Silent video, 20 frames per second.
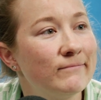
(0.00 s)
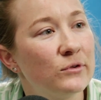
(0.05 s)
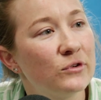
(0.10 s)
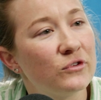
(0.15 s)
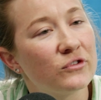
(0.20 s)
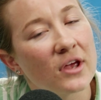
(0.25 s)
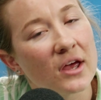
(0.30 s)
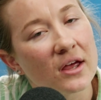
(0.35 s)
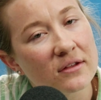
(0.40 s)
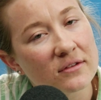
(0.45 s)

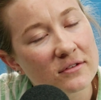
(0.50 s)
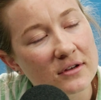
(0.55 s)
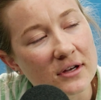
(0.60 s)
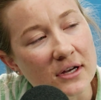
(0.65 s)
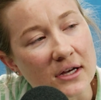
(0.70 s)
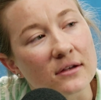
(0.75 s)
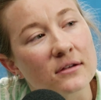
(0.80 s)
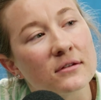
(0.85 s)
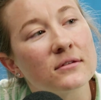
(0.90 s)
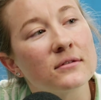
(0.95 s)
Which kind of
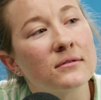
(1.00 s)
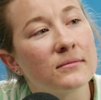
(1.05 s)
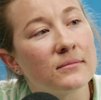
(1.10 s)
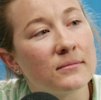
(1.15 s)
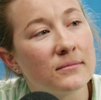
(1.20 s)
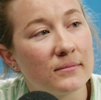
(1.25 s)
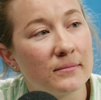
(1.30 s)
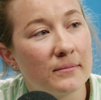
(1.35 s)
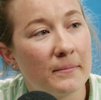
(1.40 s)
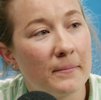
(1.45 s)
stinks.
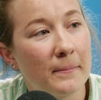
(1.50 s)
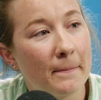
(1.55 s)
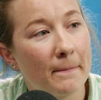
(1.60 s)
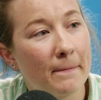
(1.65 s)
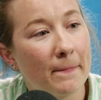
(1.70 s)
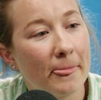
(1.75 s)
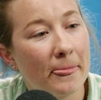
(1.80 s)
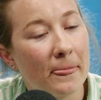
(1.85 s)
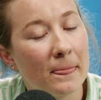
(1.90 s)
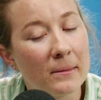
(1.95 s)

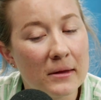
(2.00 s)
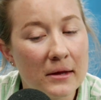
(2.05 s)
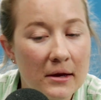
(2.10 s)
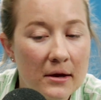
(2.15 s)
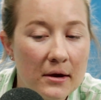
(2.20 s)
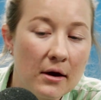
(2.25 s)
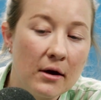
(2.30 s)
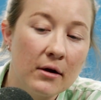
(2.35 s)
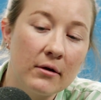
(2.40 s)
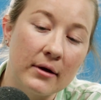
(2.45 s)

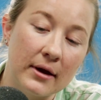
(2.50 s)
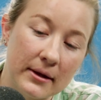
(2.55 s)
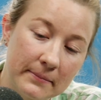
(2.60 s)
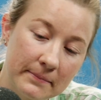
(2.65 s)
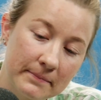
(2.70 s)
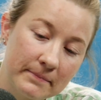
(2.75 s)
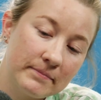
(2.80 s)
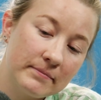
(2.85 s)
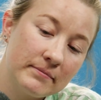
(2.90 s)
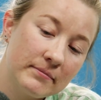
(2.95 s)
All right.
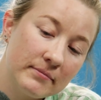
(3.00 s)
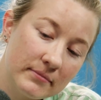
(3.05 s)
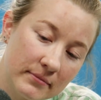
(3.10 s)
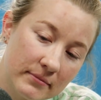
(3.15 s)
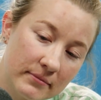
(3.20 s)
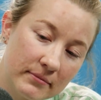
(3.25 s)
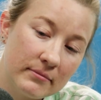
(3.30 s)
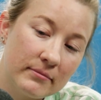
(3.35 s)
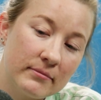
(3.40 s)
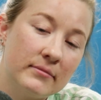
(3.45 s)

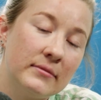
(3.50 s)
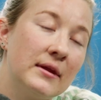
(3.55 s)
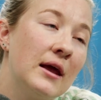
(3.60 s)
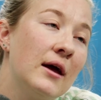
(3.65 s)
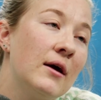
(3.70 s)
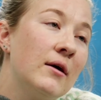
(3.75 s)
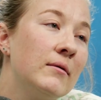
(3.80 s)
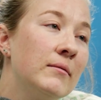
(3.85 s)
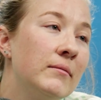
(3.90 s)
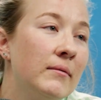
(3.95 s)

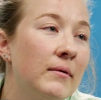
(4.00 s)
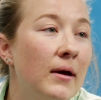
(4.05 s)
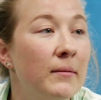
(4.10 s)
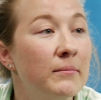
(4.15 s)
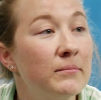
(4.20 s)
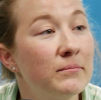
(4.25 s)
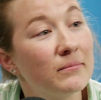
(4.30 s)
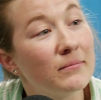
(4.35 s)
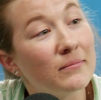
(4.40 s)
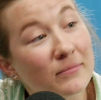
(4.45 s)
Now I'm
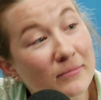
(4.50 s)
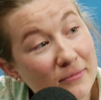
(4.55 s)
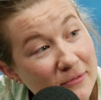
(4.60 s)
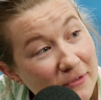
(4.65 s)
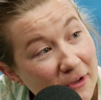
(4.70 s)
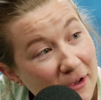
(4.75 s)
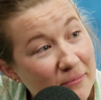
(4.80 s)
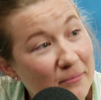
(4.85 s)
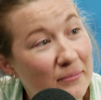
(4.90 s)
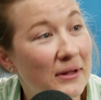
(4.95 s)

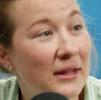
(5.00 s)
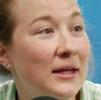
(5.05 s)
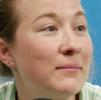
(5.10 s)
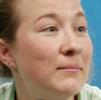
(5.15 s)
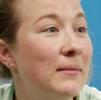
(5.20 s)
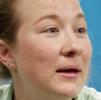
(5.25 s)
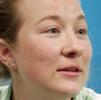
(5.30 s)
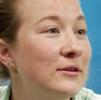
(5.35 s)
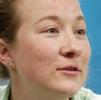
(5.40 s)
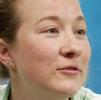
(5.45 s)
done playing
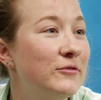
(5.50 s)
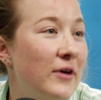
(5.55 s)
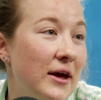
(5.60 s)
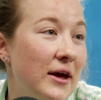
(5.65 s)
my little